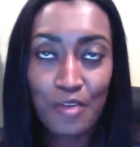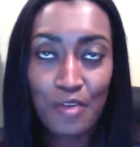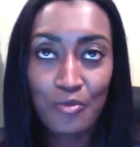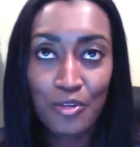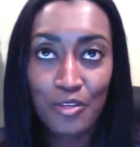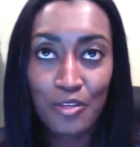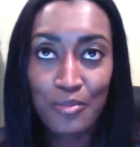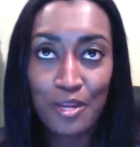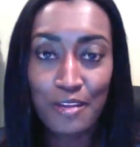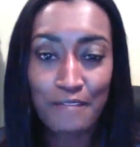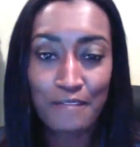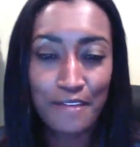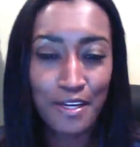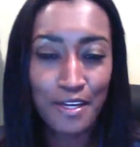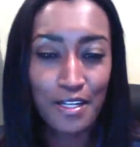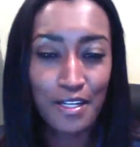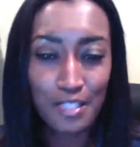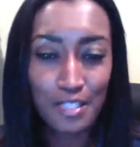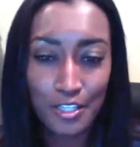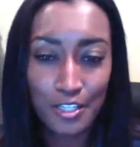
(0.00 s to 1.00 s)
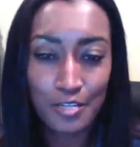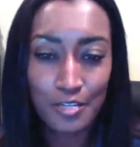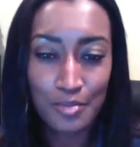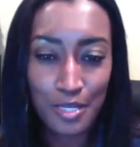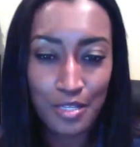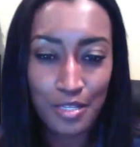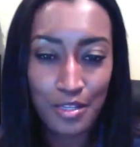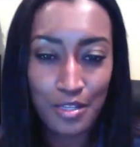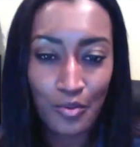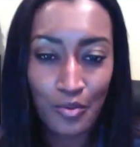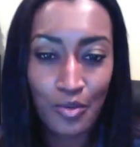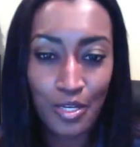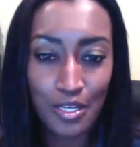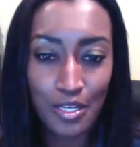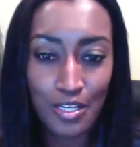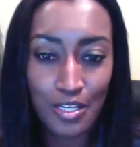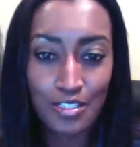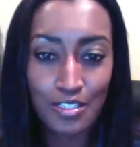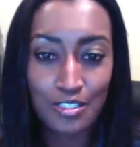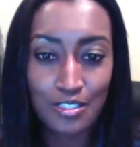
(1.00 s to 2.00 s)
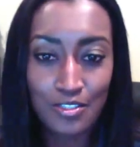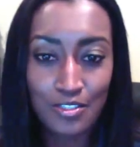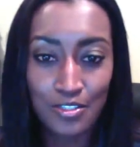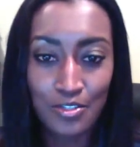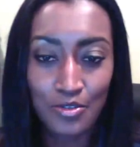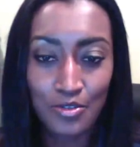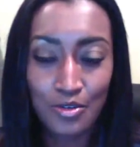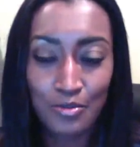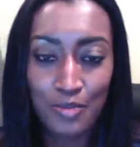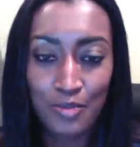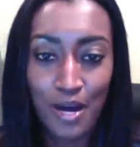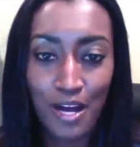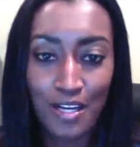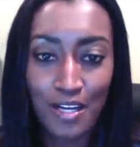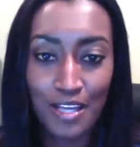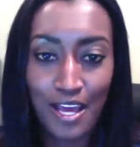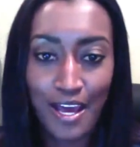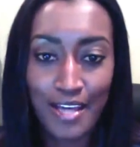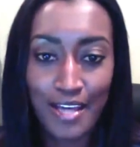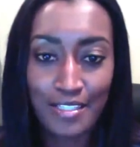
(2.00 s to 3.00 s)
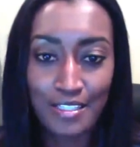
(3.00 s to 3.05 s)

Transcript: really made it very clear to me that we needed to do a podcast,